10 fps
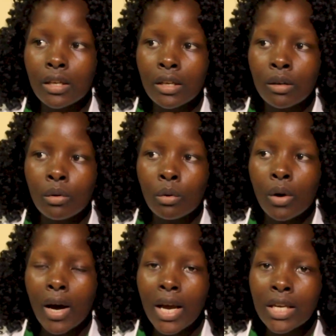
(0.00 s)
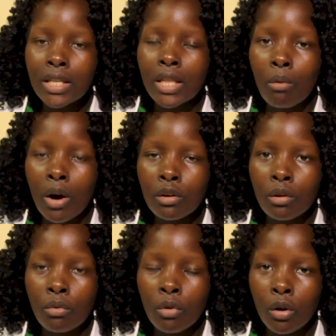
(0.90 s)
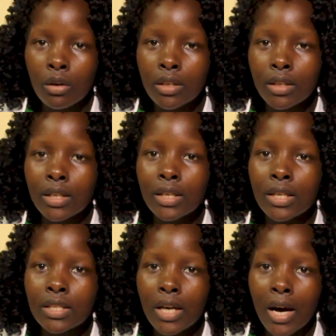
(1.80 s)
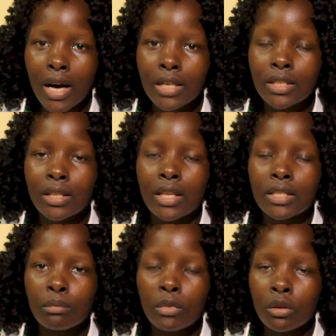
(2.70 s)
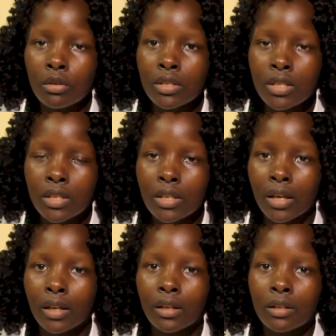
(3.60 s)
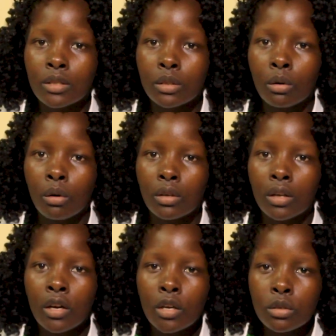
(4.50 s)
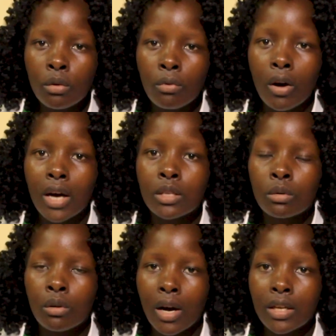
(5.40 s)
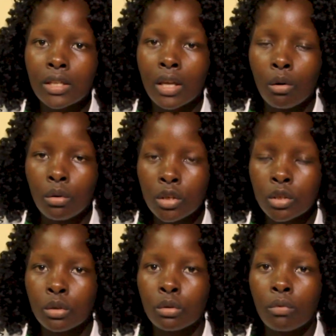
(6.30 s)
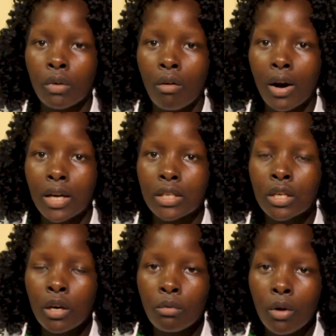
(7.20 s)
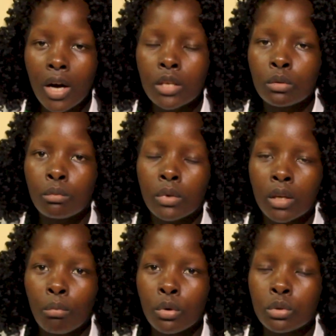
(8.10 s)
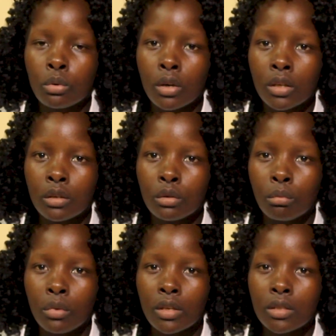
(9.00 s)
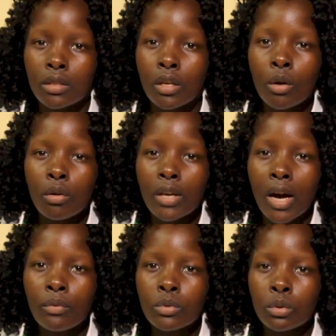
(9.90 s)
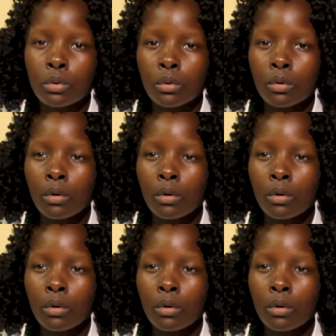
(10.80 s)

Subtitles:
you hide the word of God in his heart, that he may not sin against God. So for us to count the condition of our heart, for us to be able to walk in humility, we have to